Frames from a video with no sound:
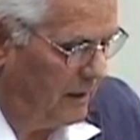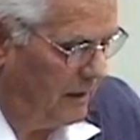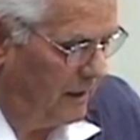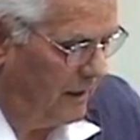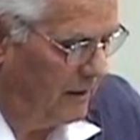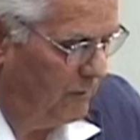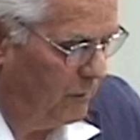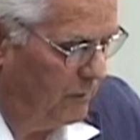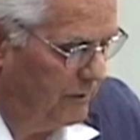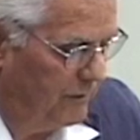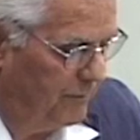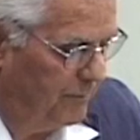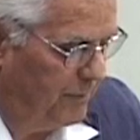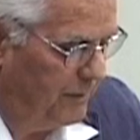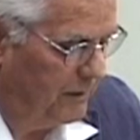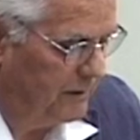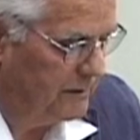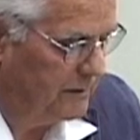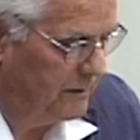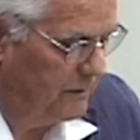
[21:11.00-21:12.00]
I would have
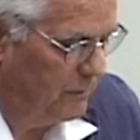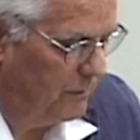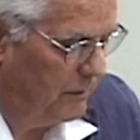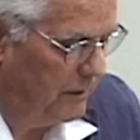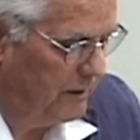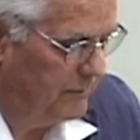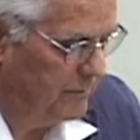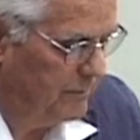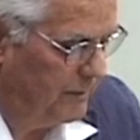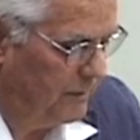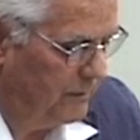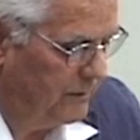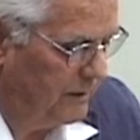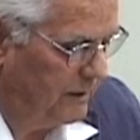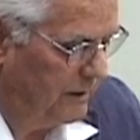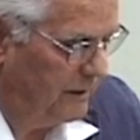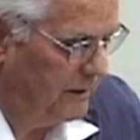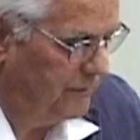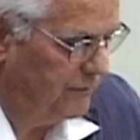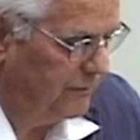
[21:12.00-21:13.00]
picked a red
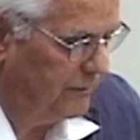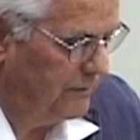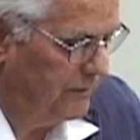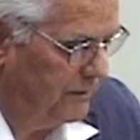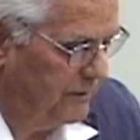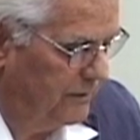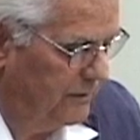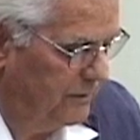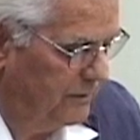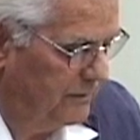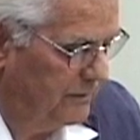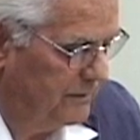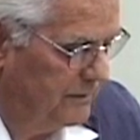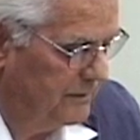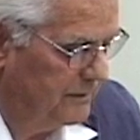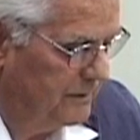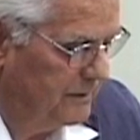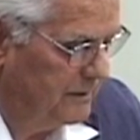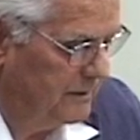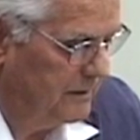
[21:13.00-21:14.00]
bouquet for you,
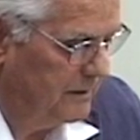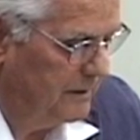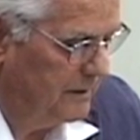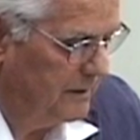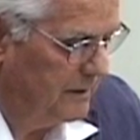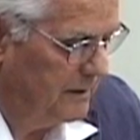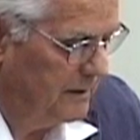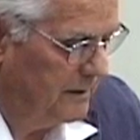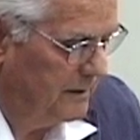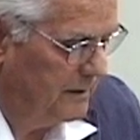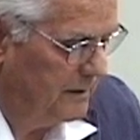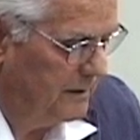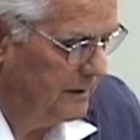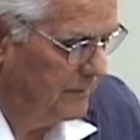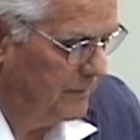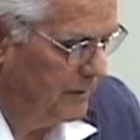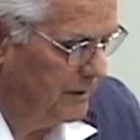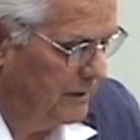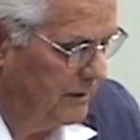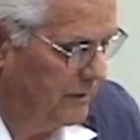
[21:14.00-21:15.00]

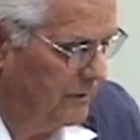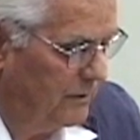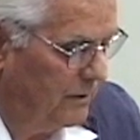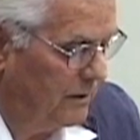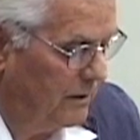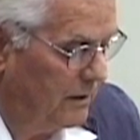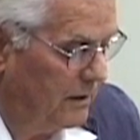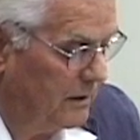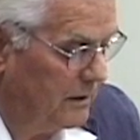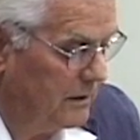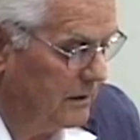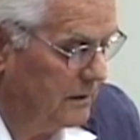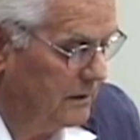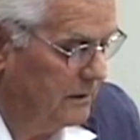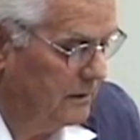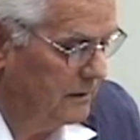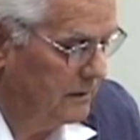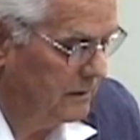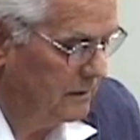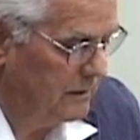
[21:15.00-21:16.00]
but a
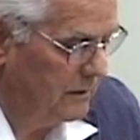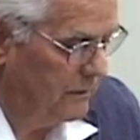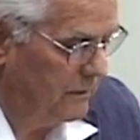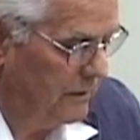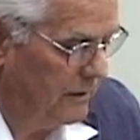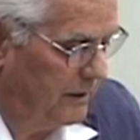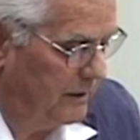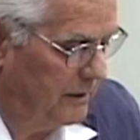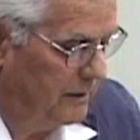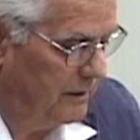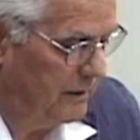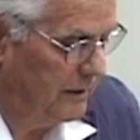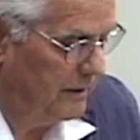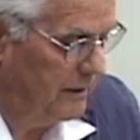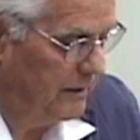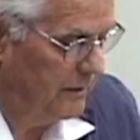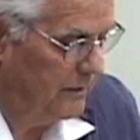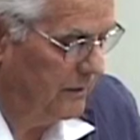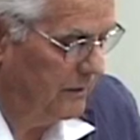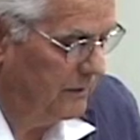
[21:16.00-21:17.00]
dog lurking
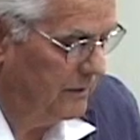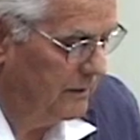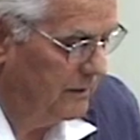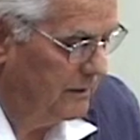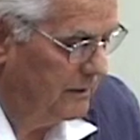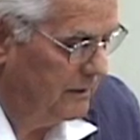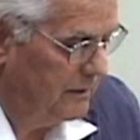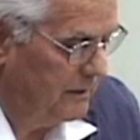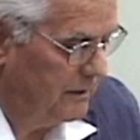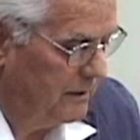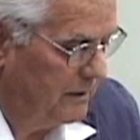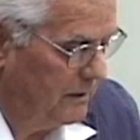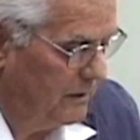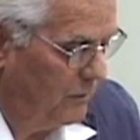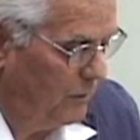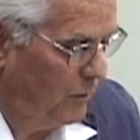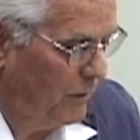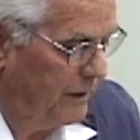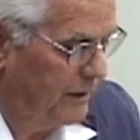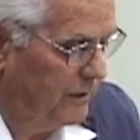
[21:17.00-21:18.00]
near
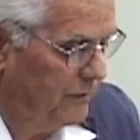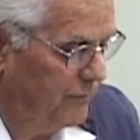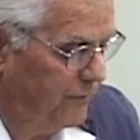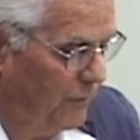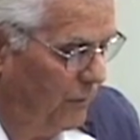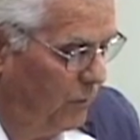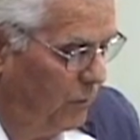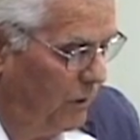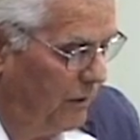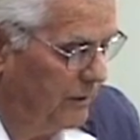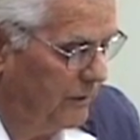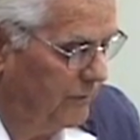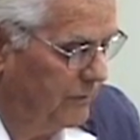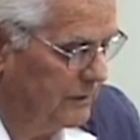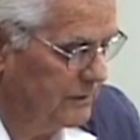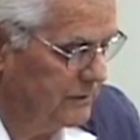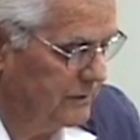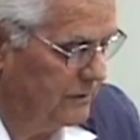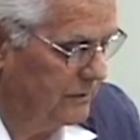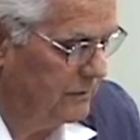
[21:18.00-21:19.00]
waited for one of
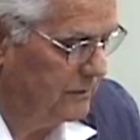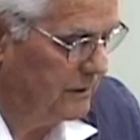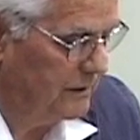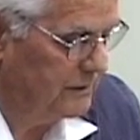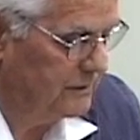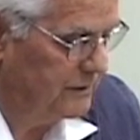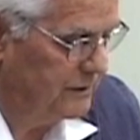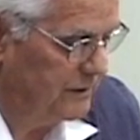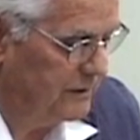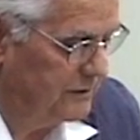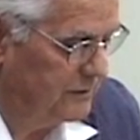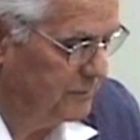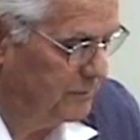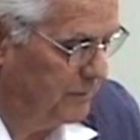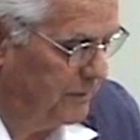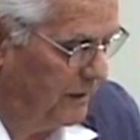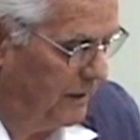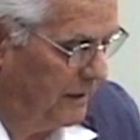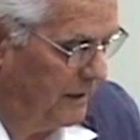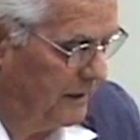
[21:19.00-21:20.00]
us to touch his
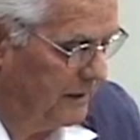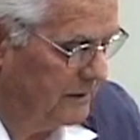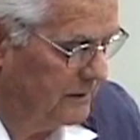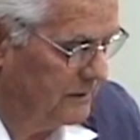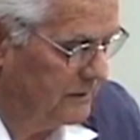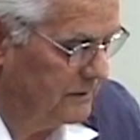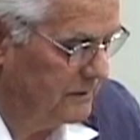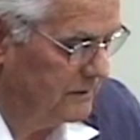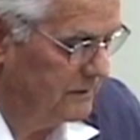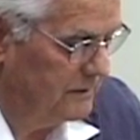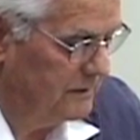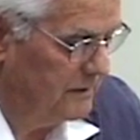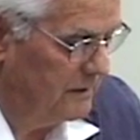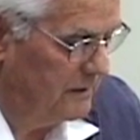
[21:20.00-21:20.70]
planks,